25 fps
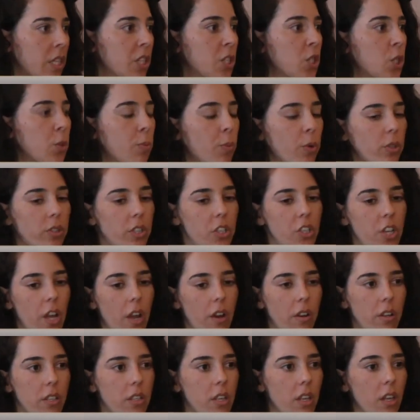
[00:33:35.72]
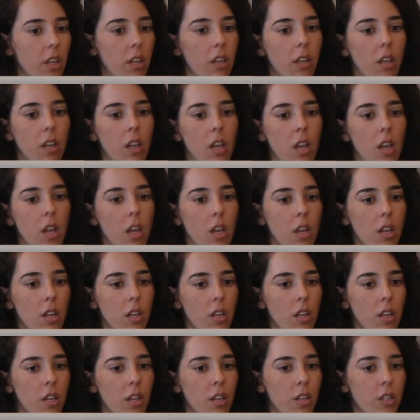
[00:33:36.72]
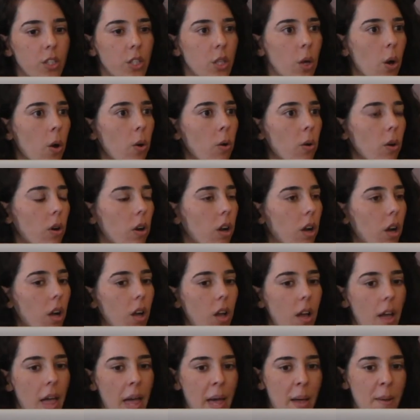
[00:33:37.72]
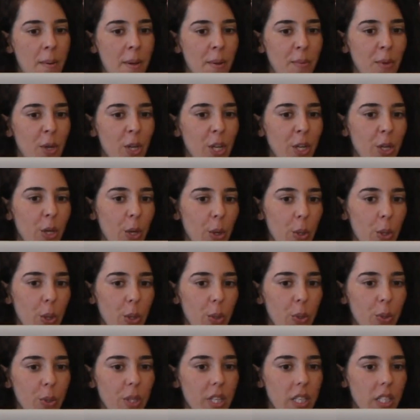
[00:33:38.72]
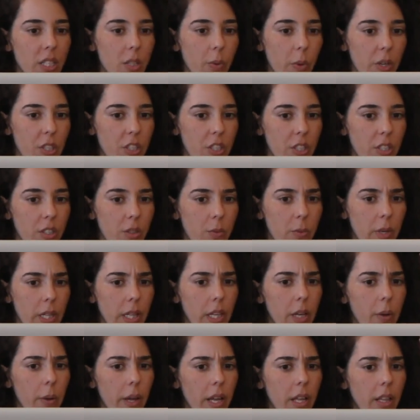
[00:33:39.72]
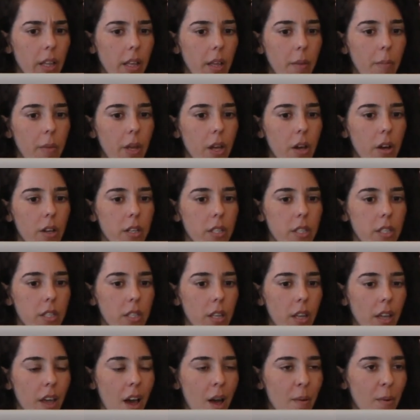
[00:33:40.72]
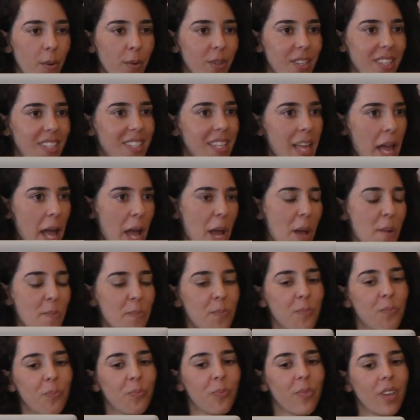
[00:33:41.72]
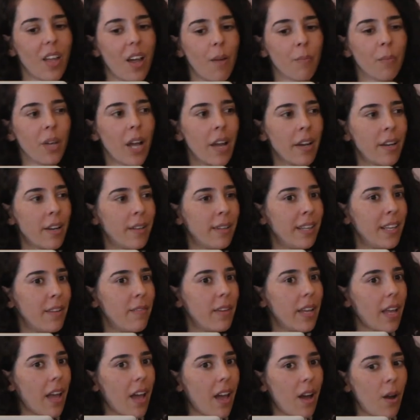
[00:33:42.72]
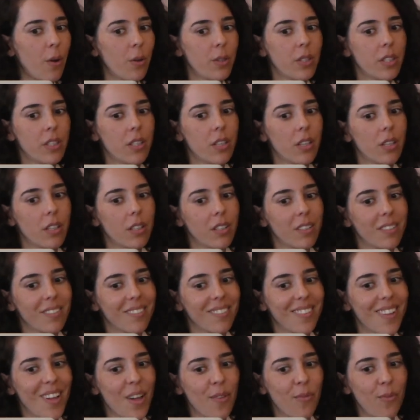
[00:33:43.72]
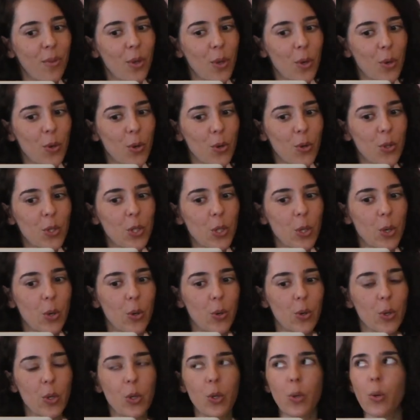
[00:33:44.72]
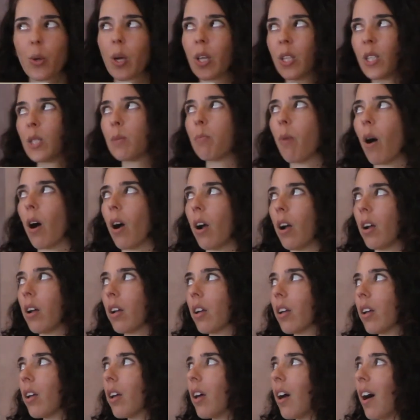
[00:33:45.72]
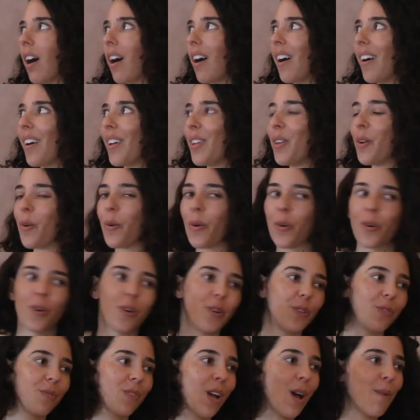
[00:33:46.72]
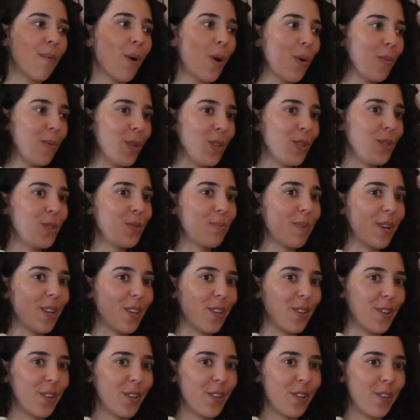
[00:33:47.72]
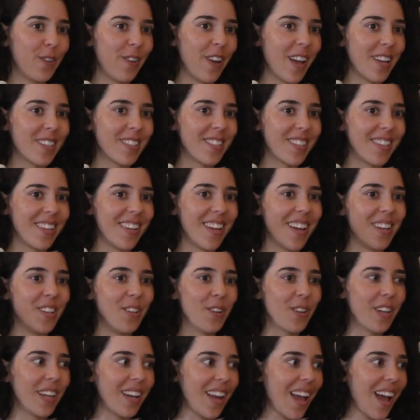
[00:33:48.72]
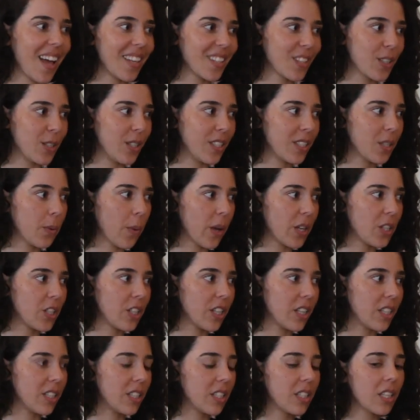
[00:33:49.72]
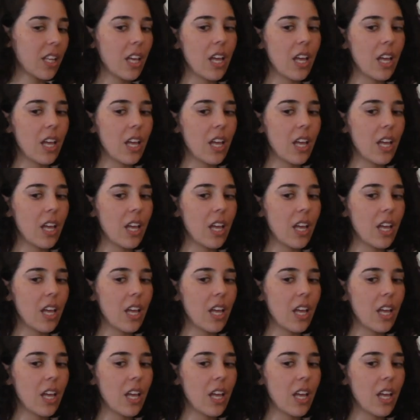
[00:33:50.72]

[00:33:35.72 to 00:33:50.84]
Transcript: support the charity. So I'm going to go through these questions really quickly because they come up the same. I'm kind of leaving out a few so you can spark your own. I'm hoping to spark your curiosity and you can ask these questions.